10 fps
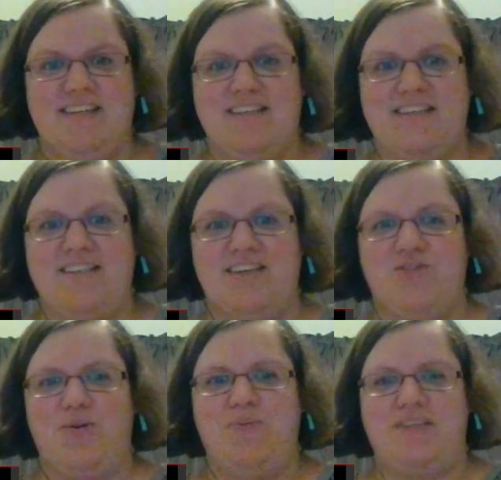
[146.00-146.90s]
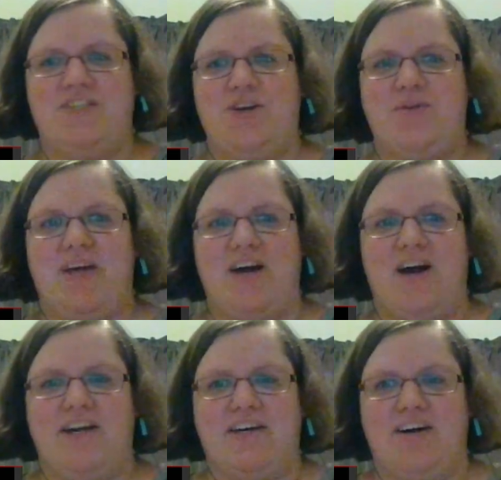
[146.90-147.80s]
This intro was so
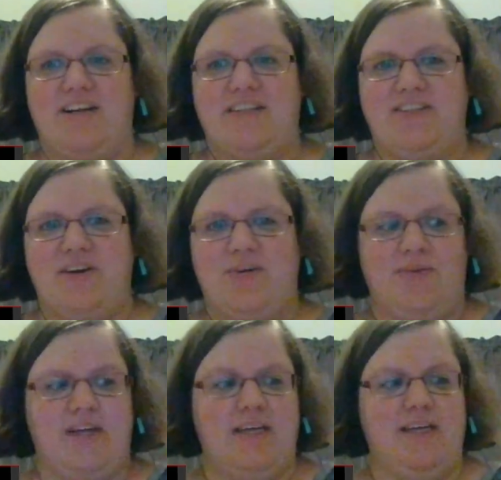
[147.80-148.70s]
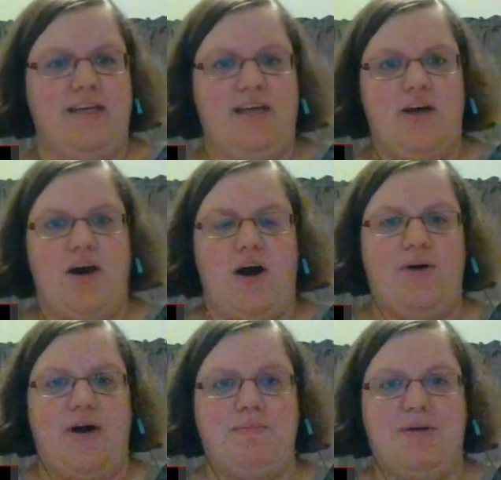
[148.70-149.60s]
chaotic on its own.
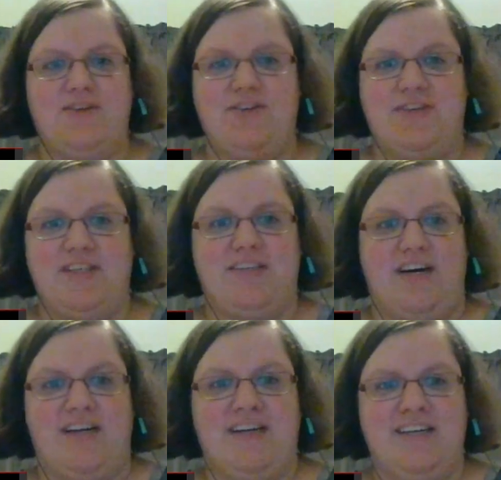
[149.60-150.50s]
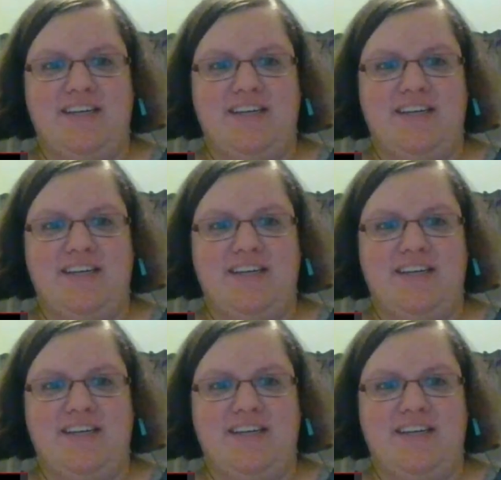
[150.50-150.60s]
Oh, I better turn this on.